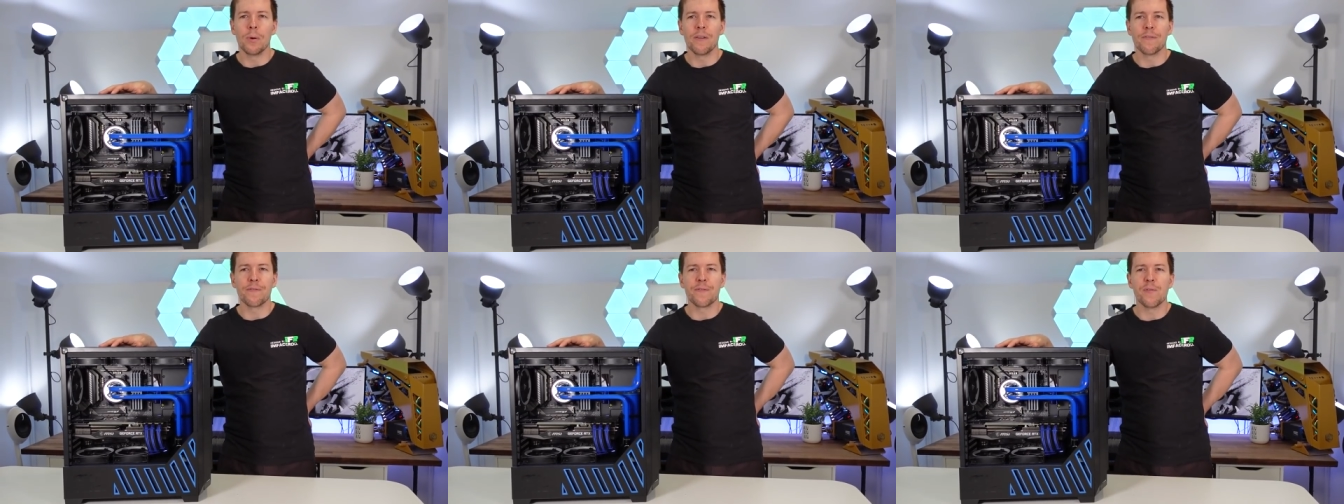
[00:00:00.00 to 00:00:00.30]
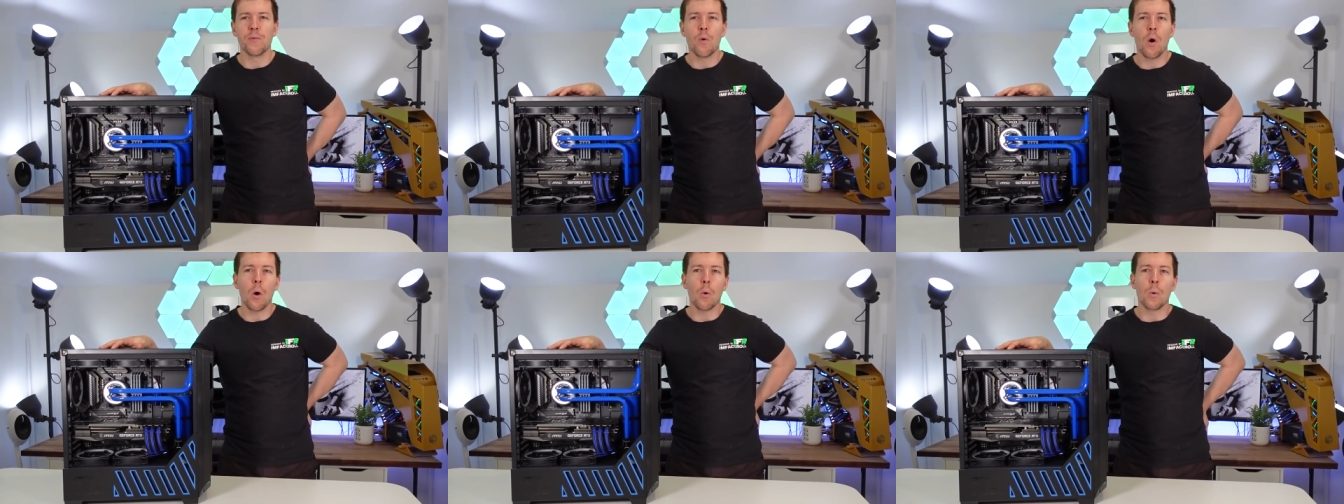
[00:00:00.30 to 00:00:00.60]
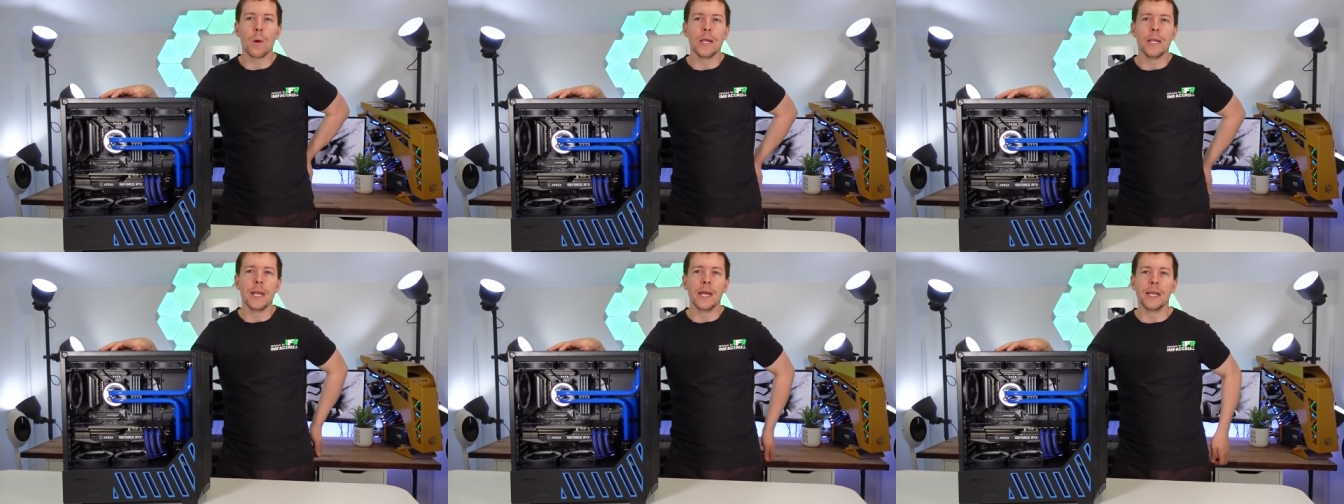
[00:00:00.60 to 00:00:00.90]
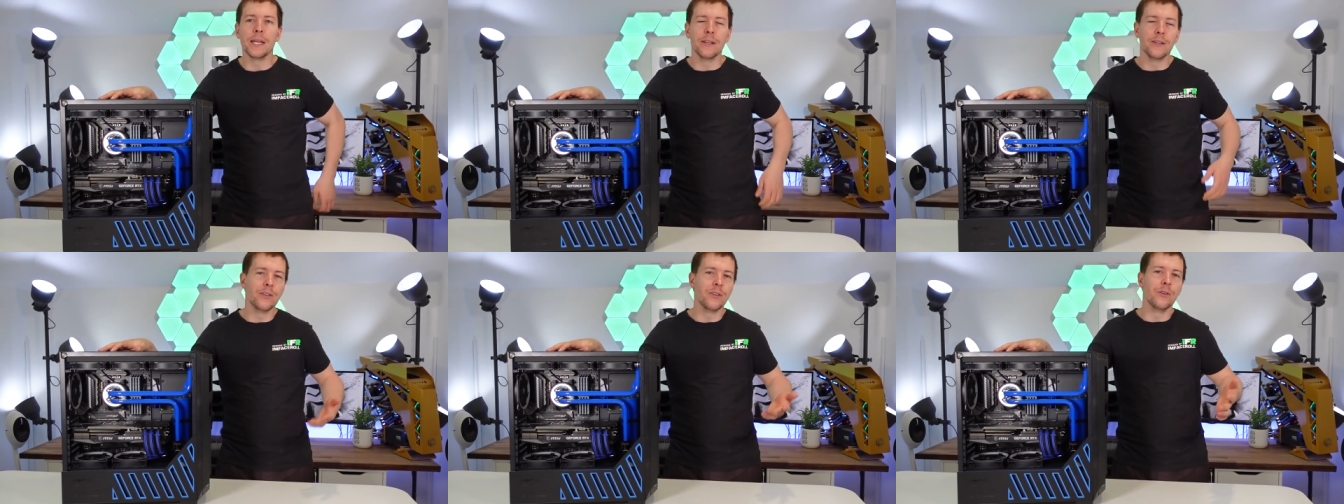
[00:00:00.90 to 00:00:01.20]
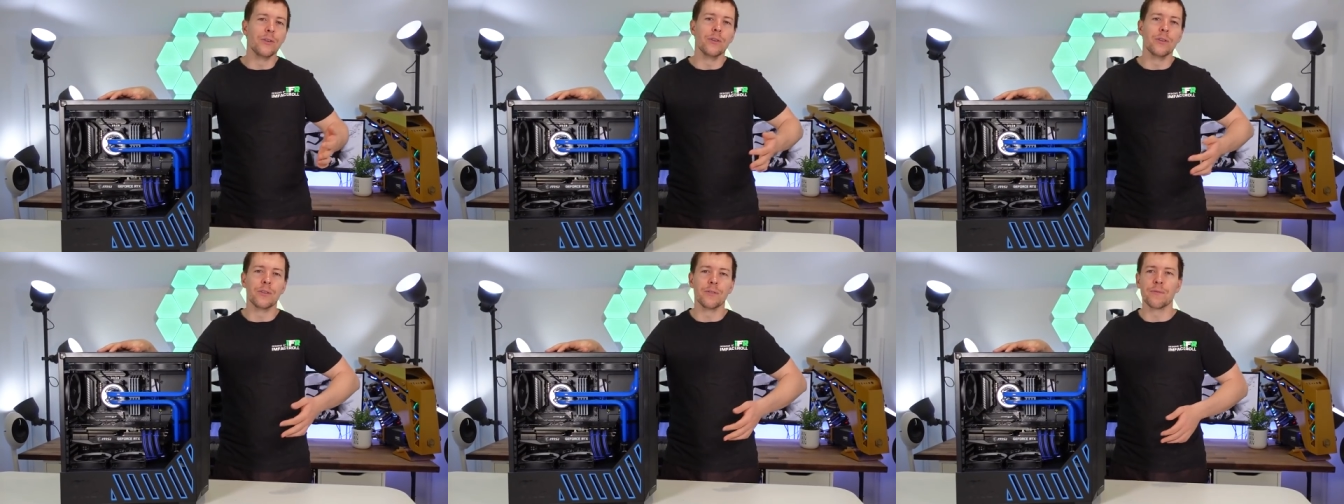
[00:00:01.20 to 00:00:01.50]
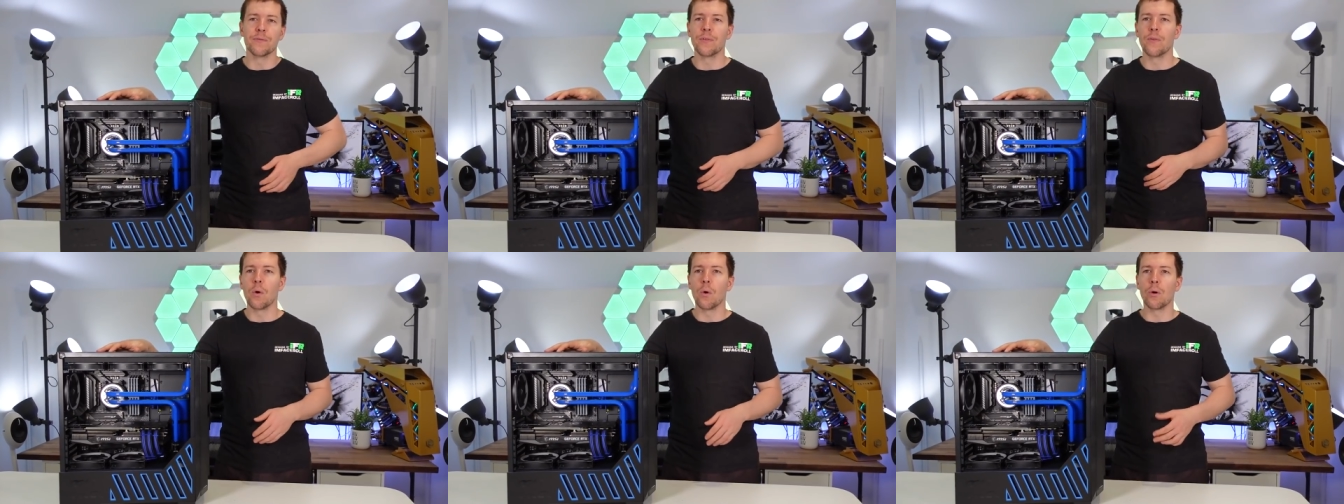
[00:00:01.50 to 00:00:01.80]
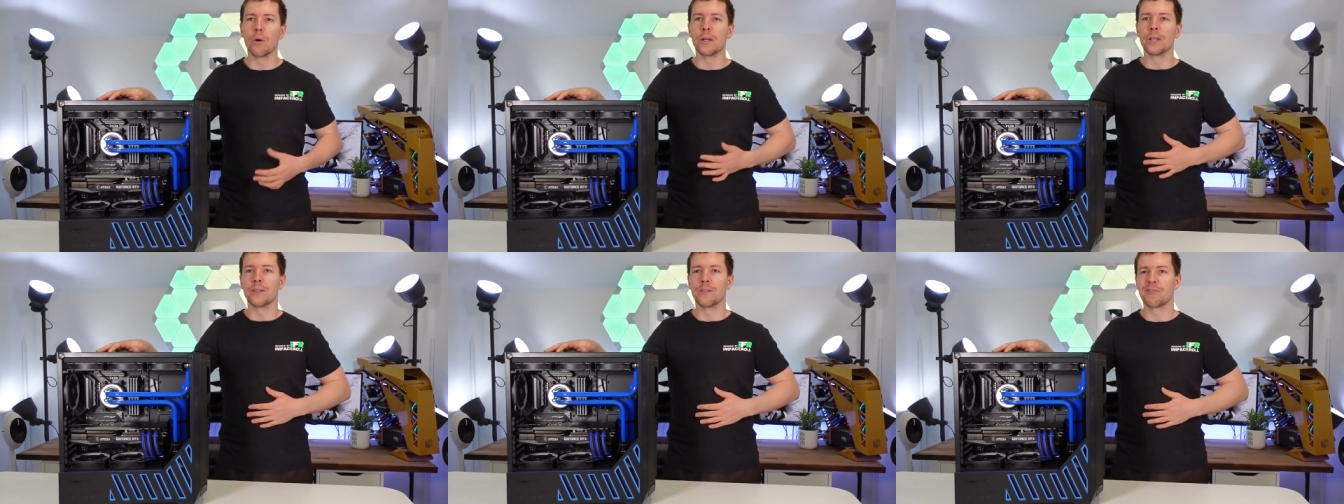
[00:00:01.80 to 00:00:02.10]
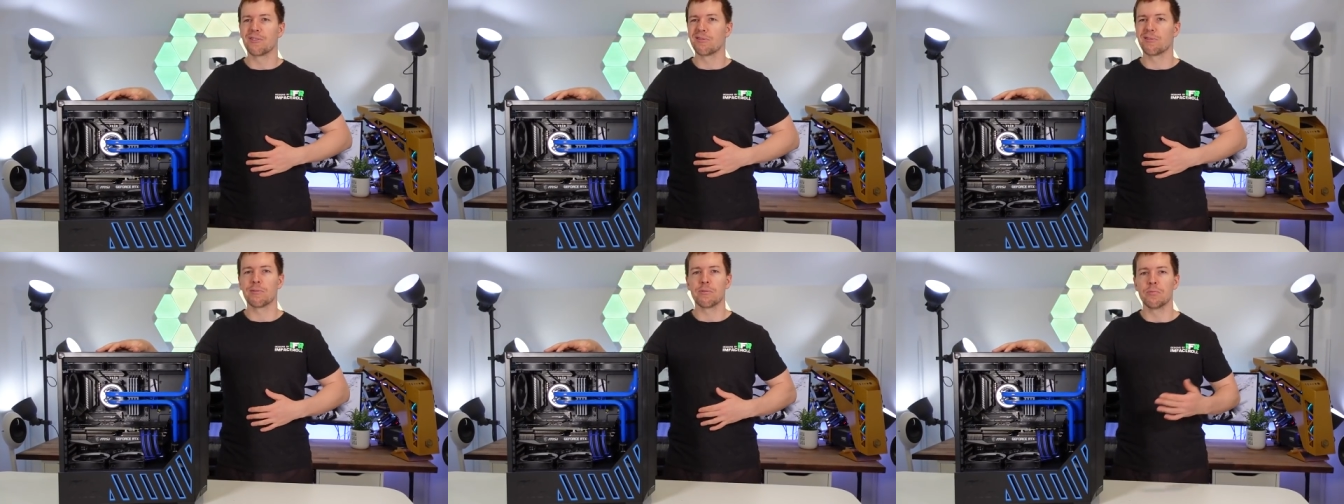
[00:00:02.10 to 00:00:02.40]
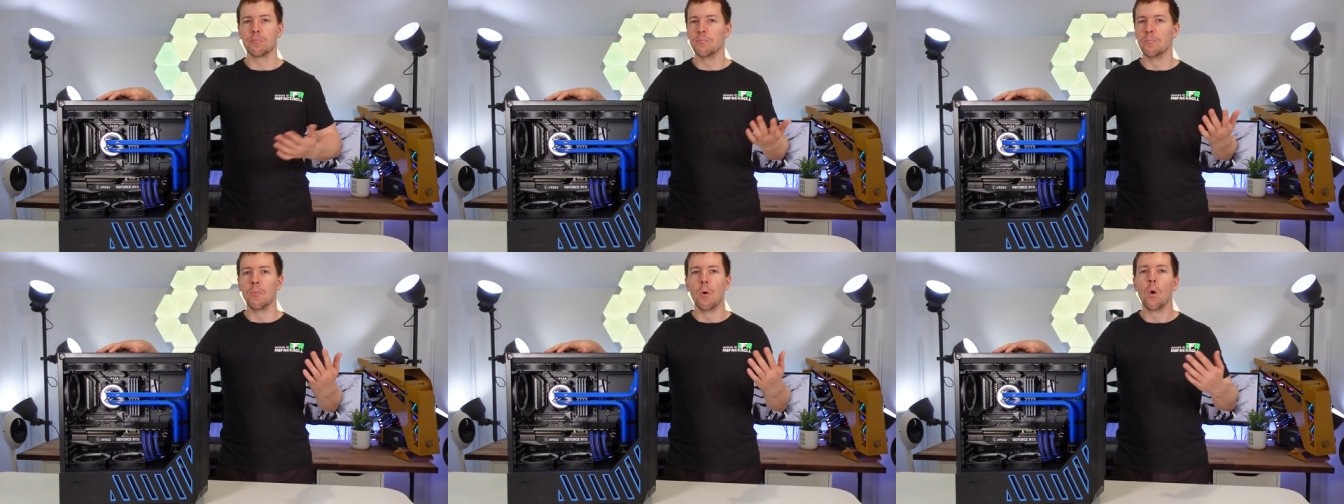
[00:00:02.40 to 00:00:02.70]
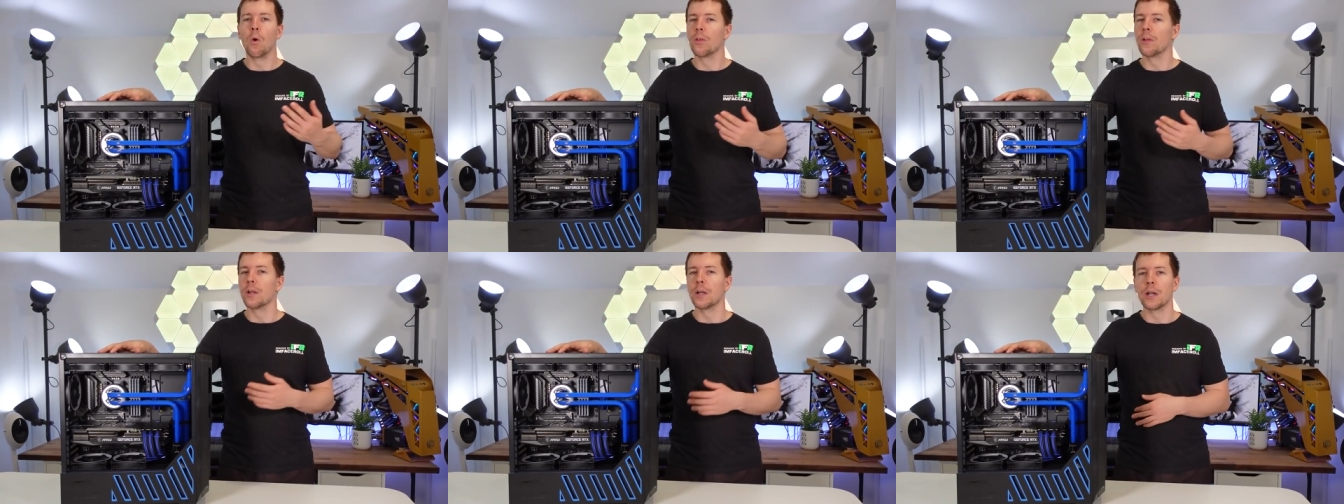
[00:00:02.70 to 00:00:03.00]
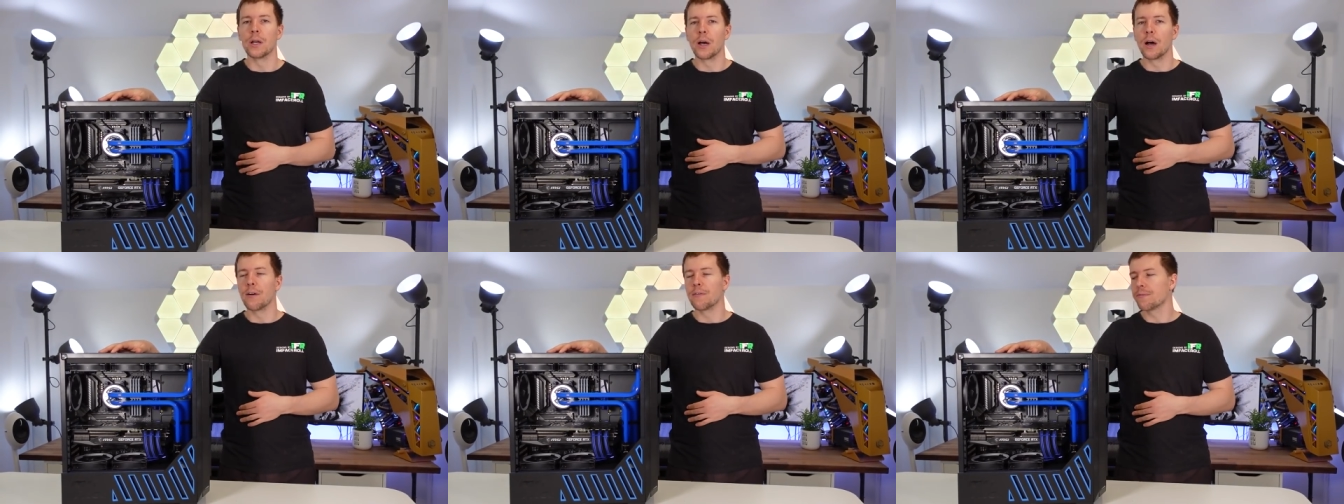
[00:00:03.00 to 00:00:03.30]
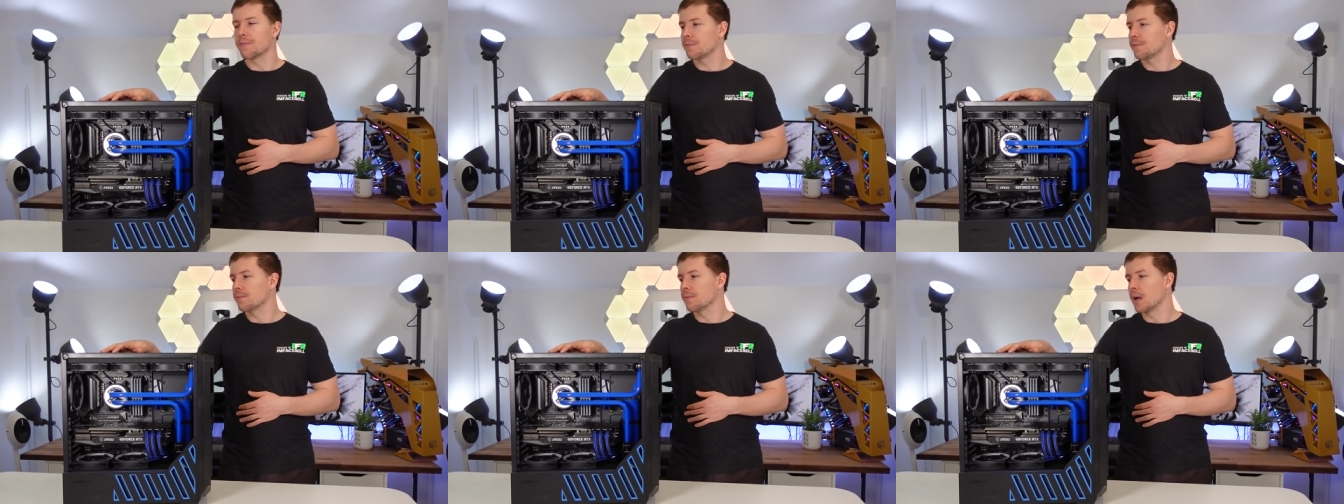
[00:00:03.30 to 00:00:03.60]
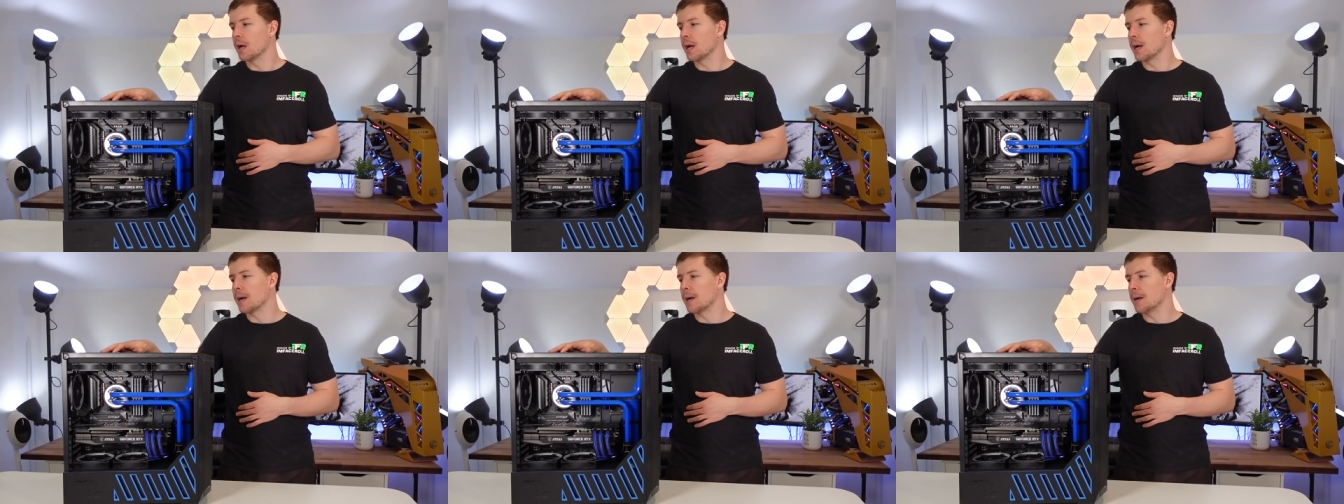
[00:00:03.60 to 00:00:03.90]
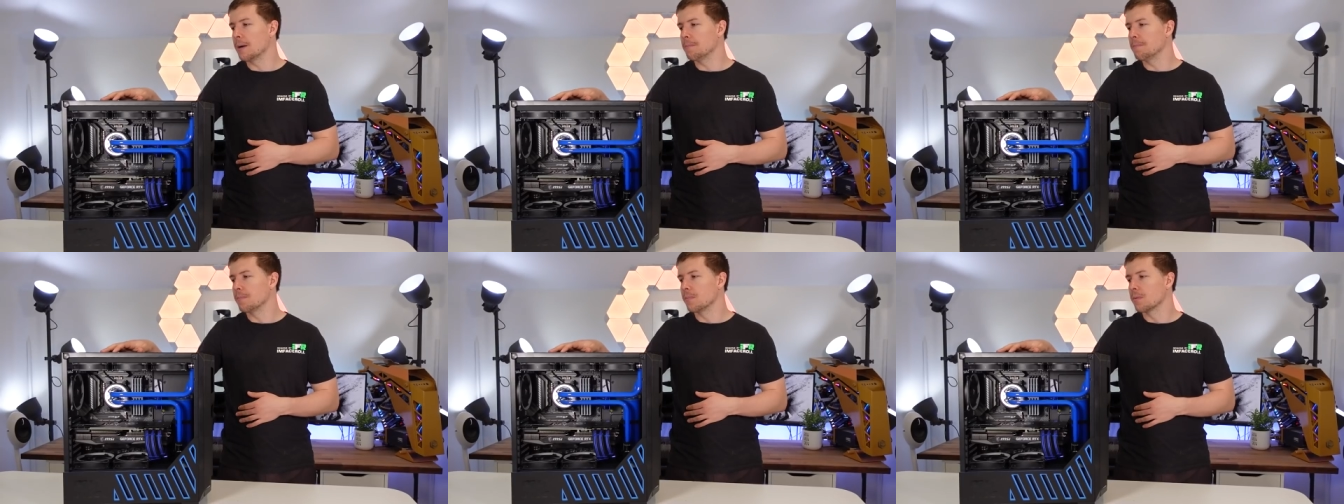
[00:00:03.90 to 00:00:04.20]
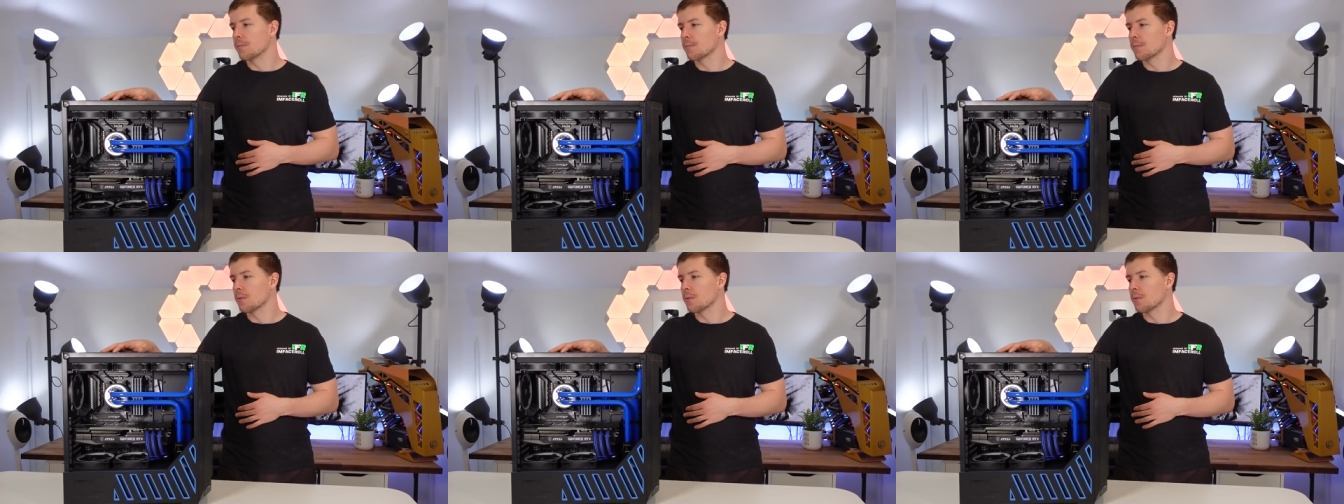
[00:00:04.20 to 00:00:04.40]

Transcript: but for what we needed to use it for, it's more than enough. Um,